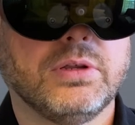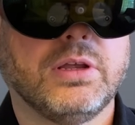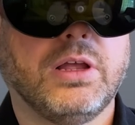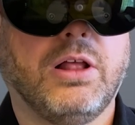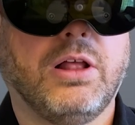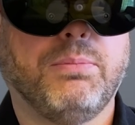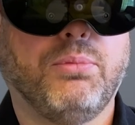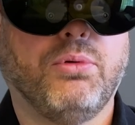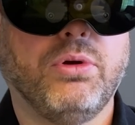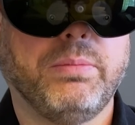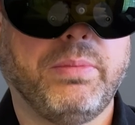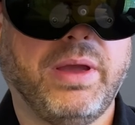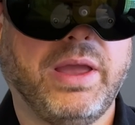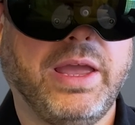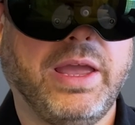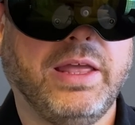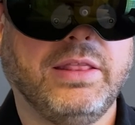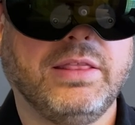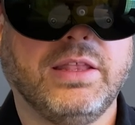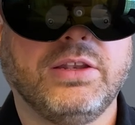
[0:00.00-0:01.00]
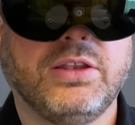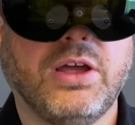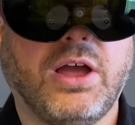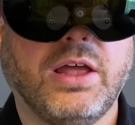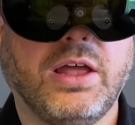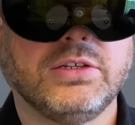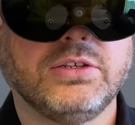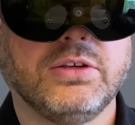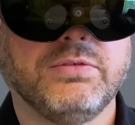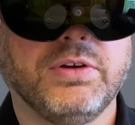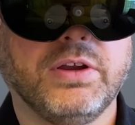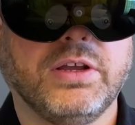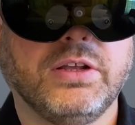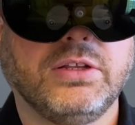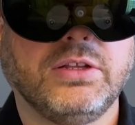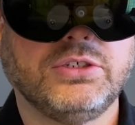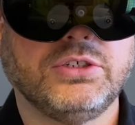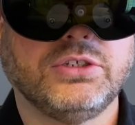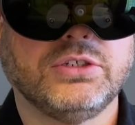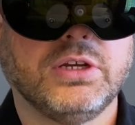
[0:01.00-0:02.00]
I'll point my head, the dots over
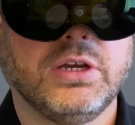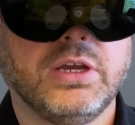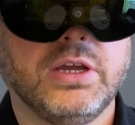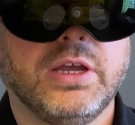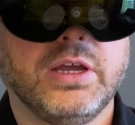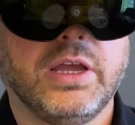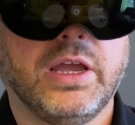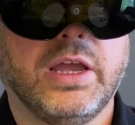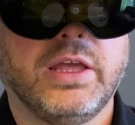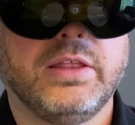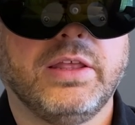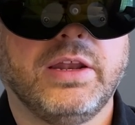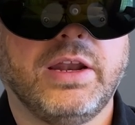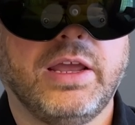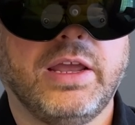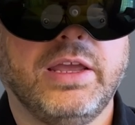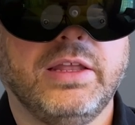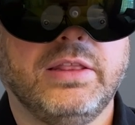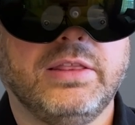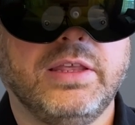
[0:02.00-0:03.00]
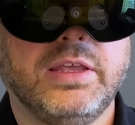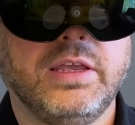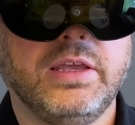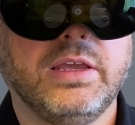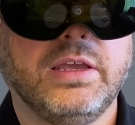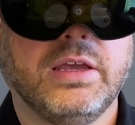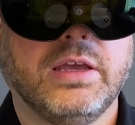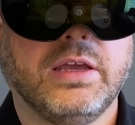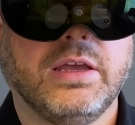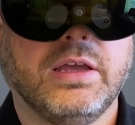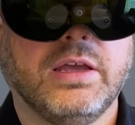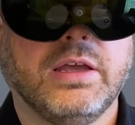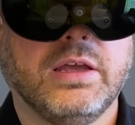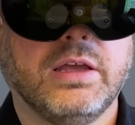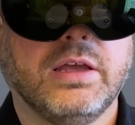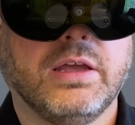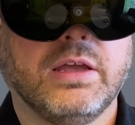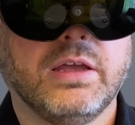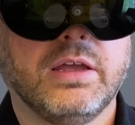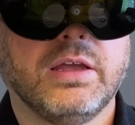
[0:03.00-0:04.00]
English, and then I hit the
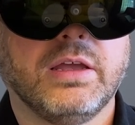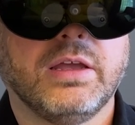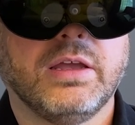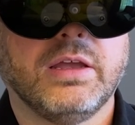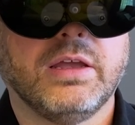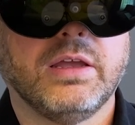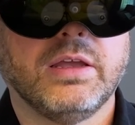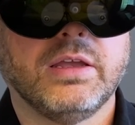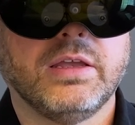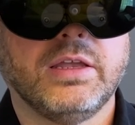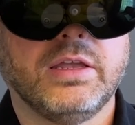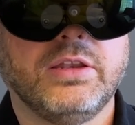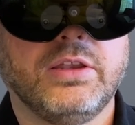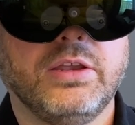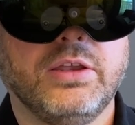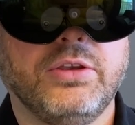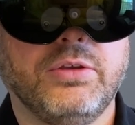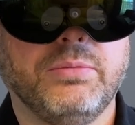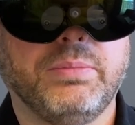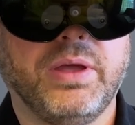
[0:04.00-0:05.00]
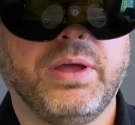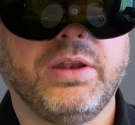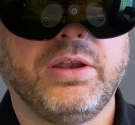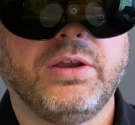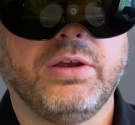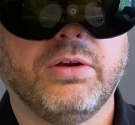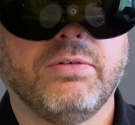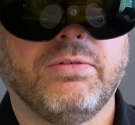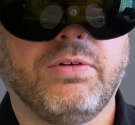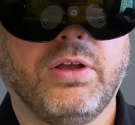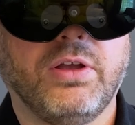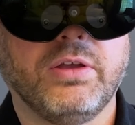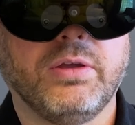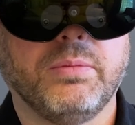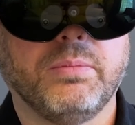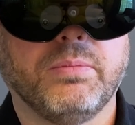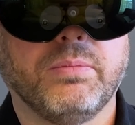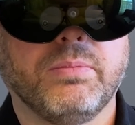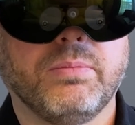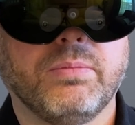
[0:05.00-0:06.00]
continue button here, volume.